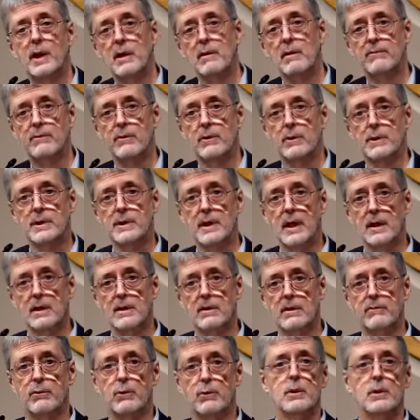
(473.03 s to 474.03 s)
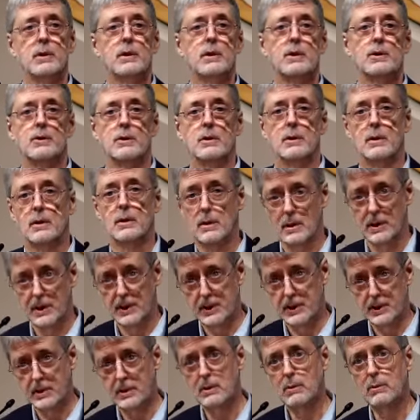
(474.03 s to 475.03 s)
painful death of religion, at
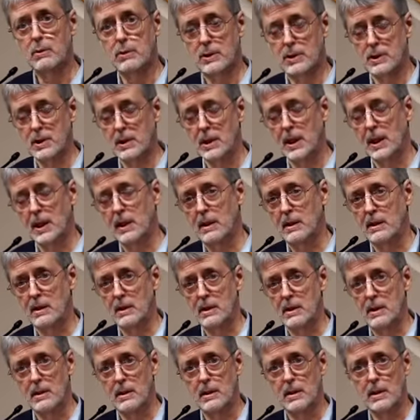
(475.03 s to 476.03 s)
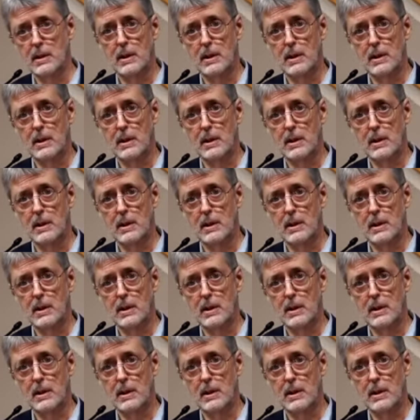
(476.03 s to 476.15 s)
least Christianity,